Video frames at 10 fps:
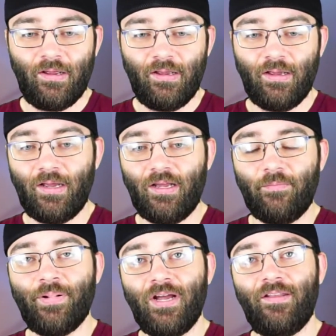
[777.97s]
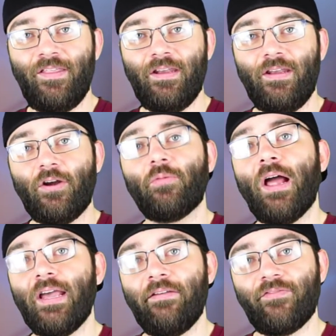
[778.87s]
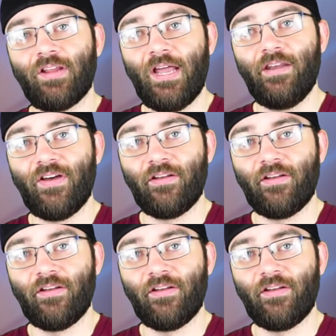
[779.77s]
But then it arrived kind of out